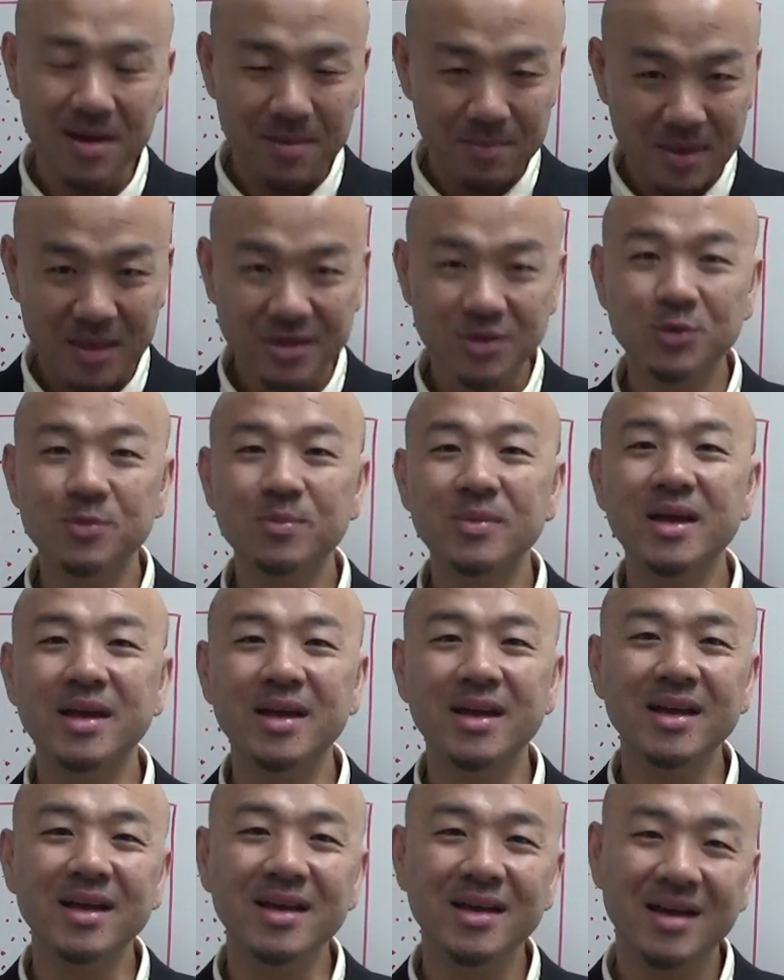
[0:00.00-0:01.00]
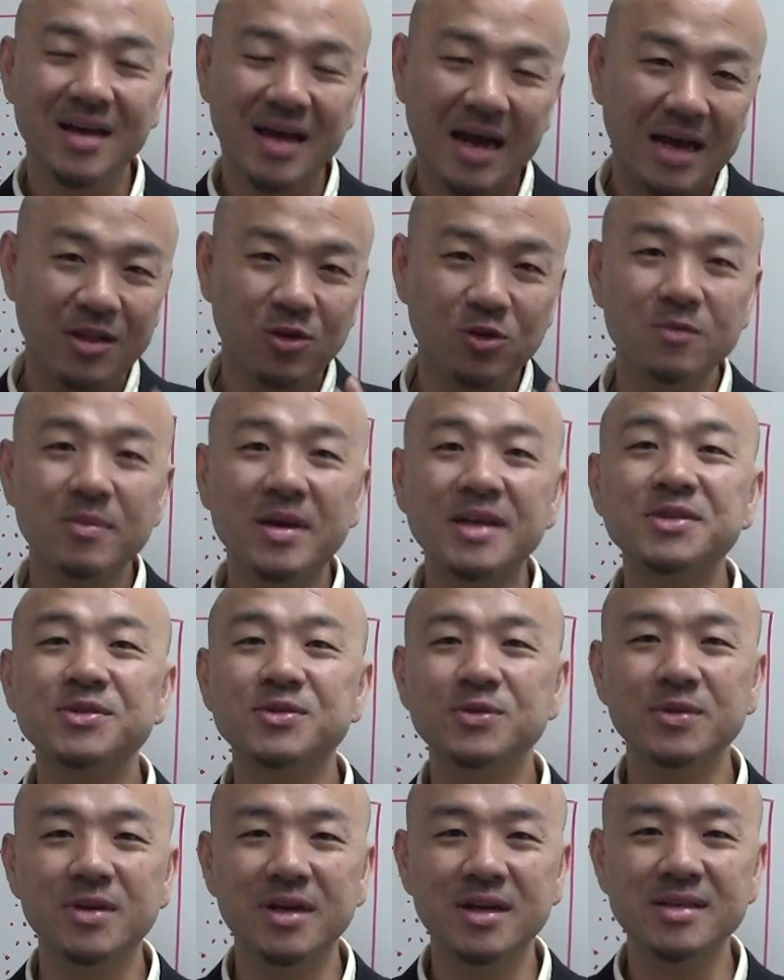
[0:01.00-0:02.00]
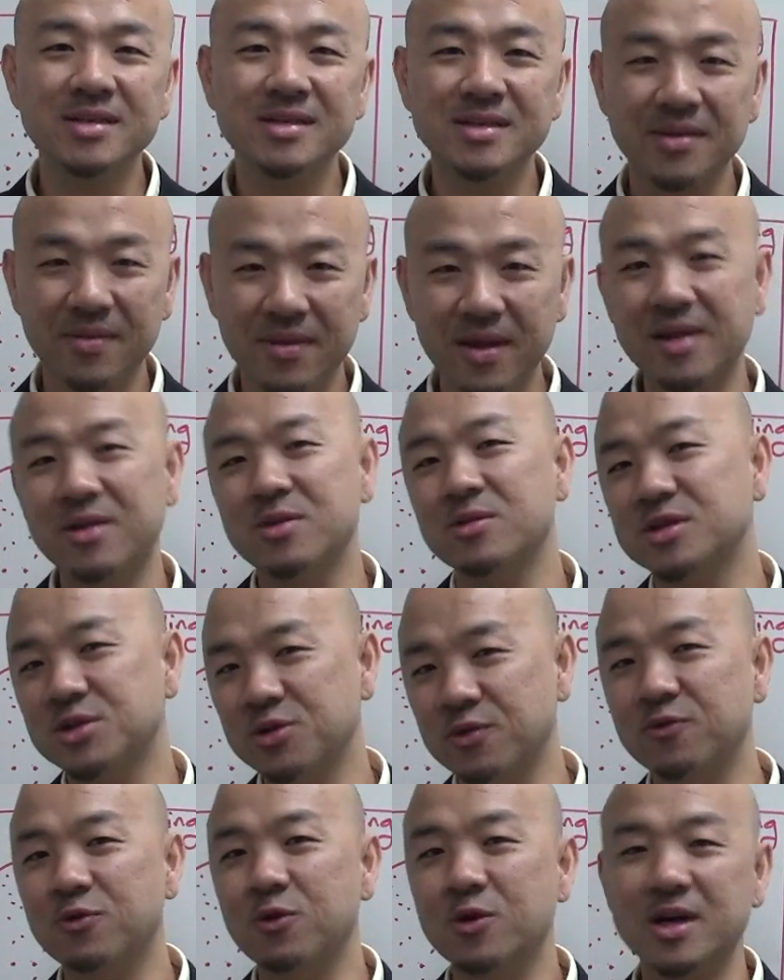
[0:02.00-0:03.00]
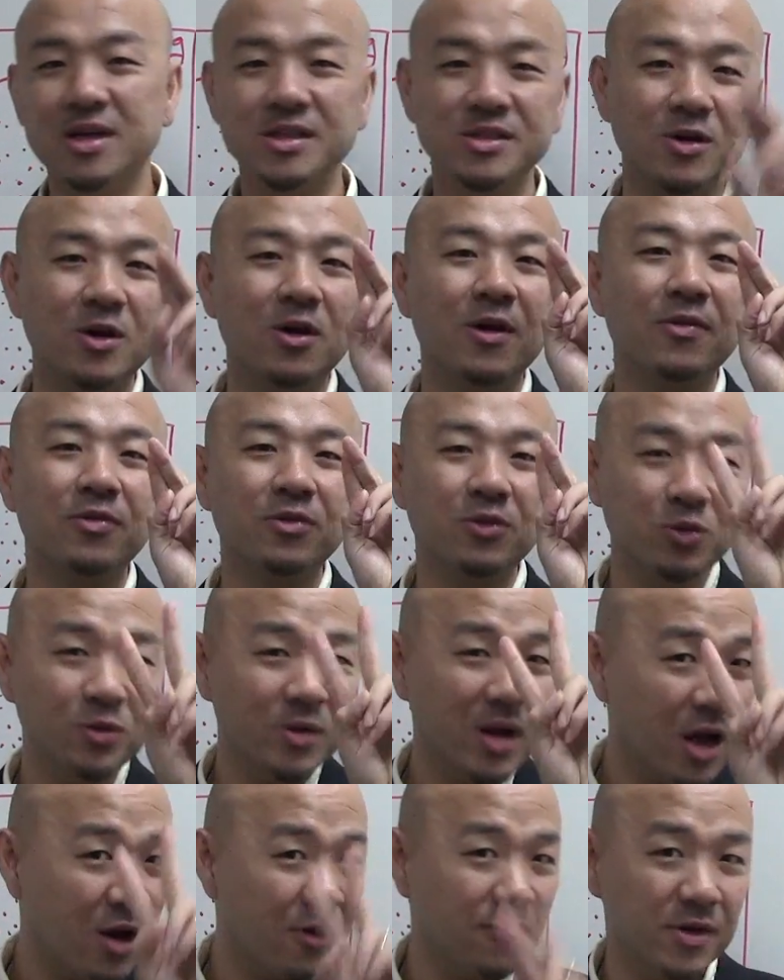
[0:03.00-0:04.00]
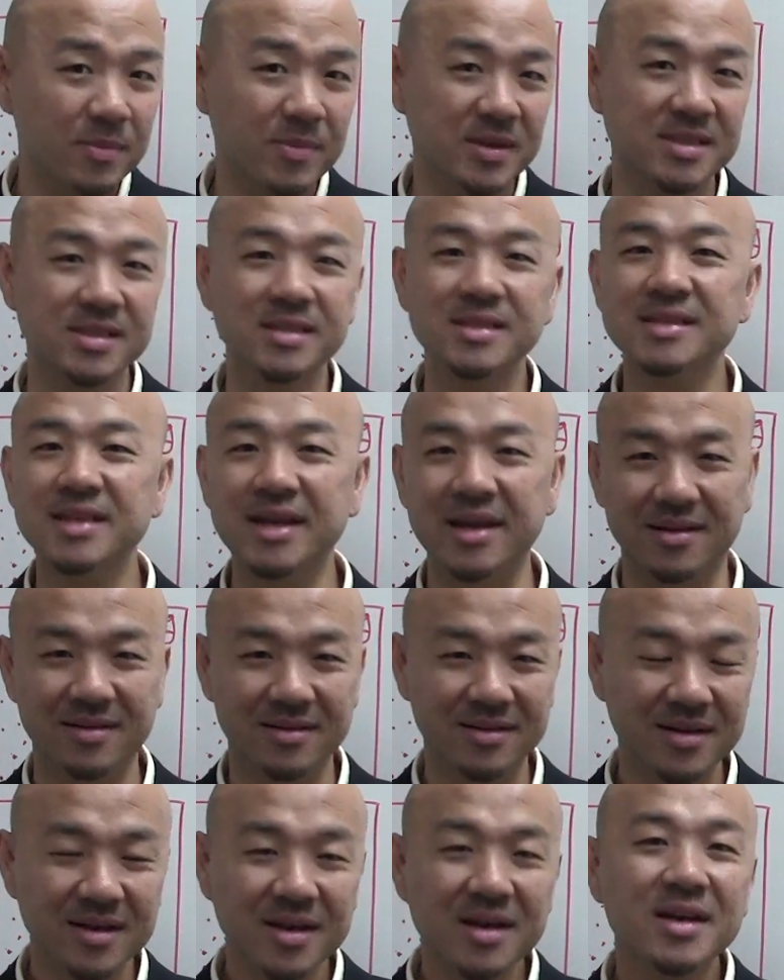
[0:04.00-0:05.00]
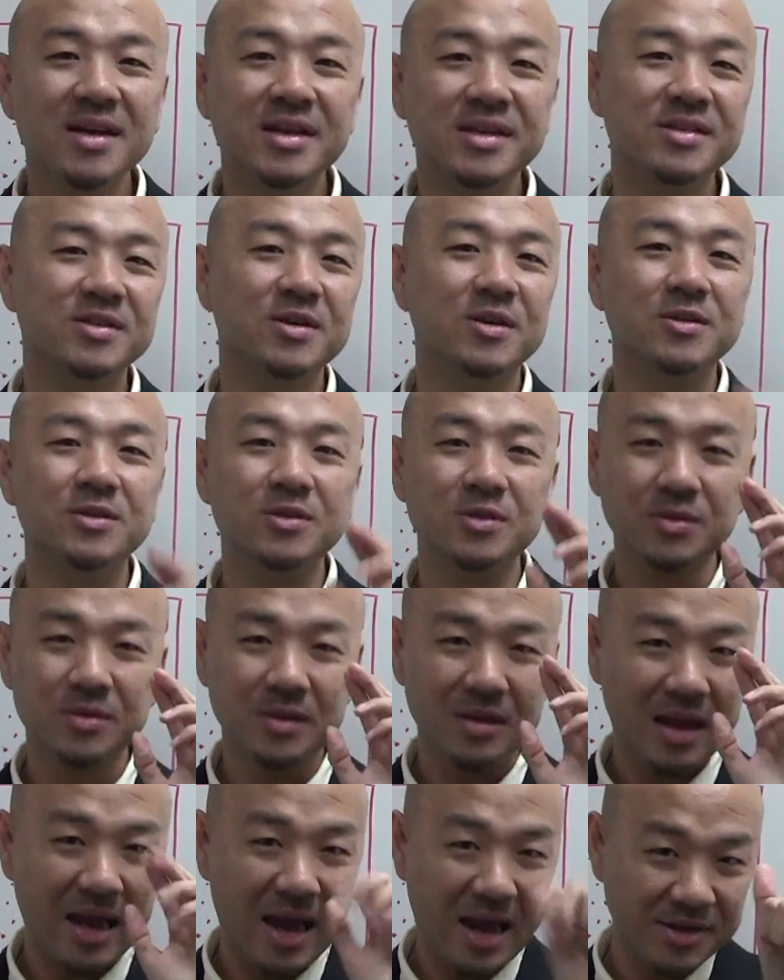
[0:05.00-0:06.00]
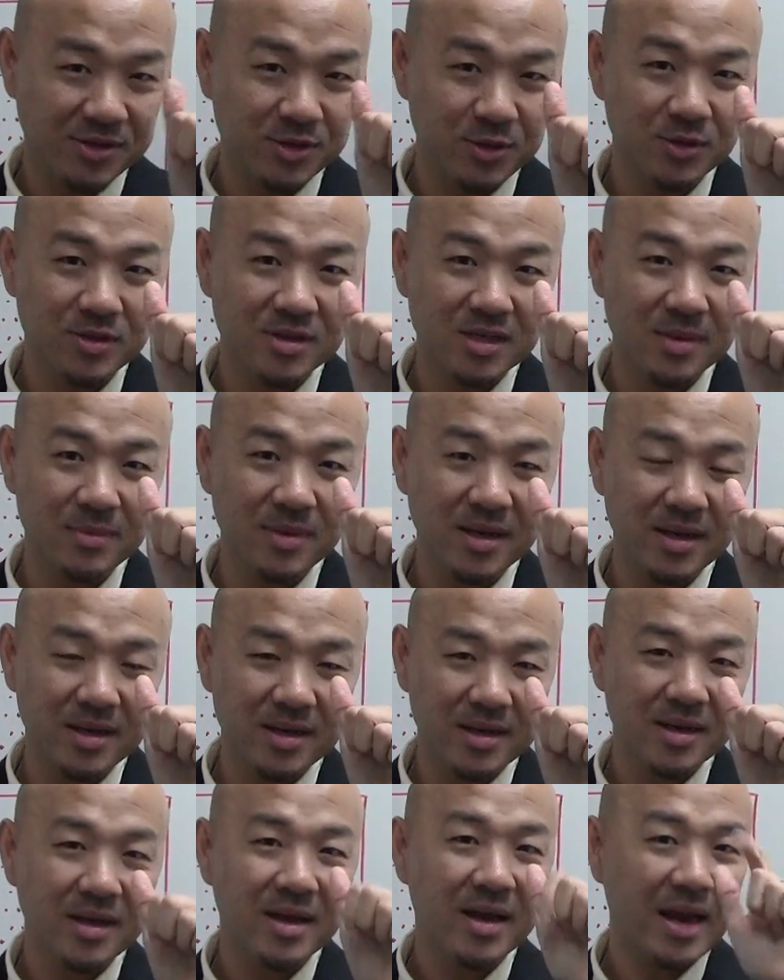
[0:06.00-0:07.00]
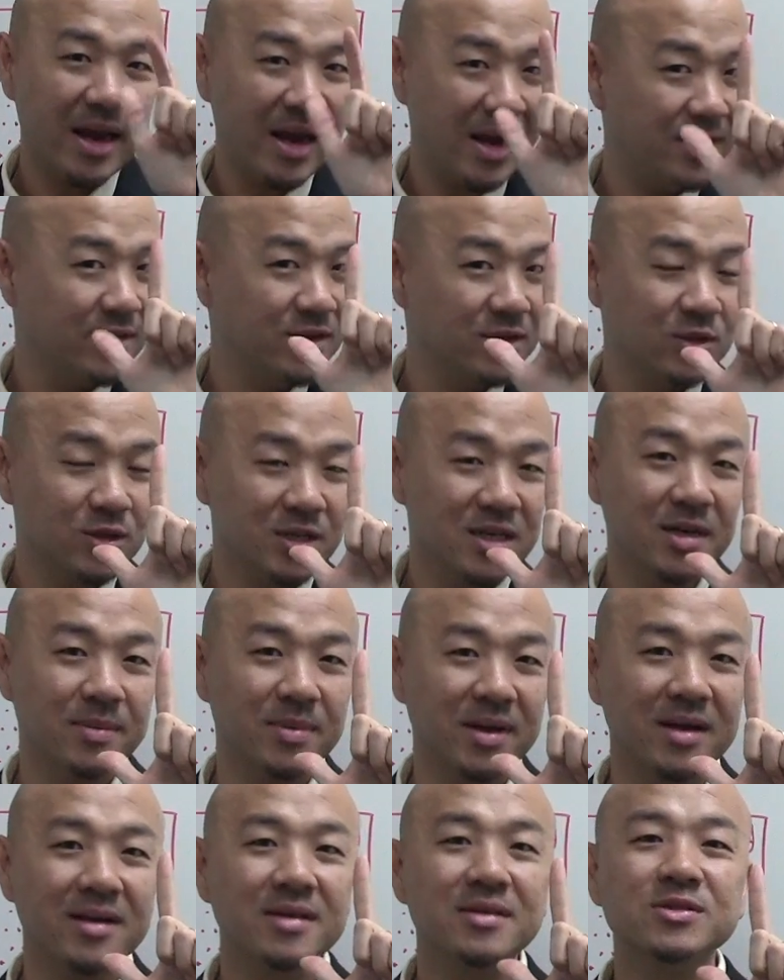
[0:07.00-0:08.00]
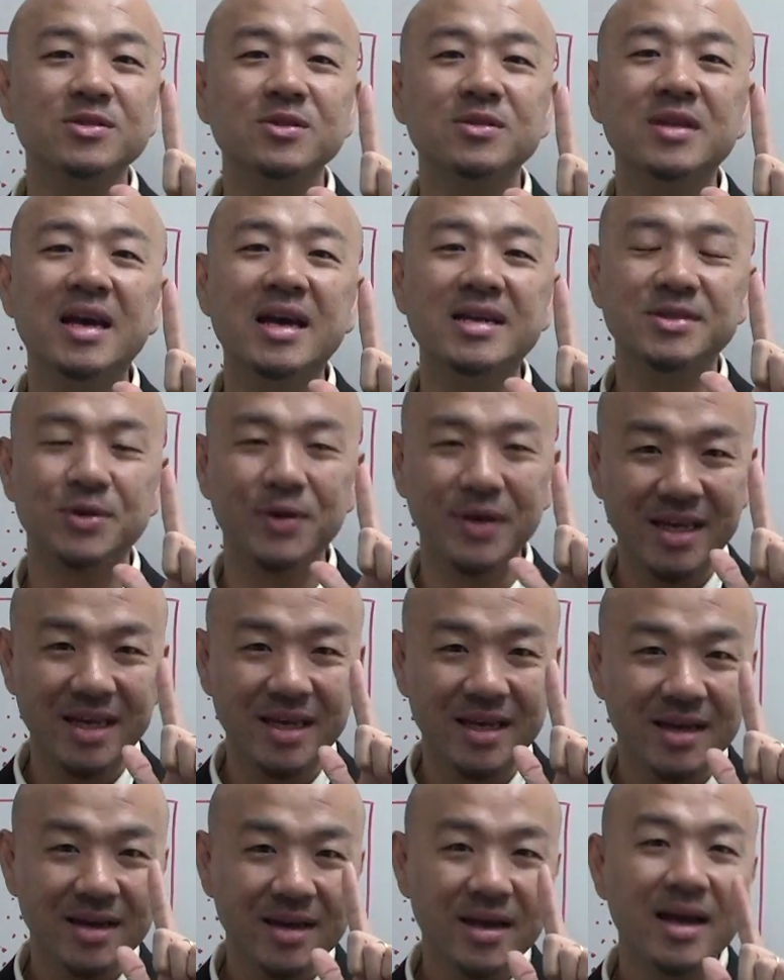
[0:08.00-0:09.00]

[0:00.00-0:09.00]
But to me, I told my students that you should focus on two alphabets instead. It's called exothermic, endothermic. So that is your E.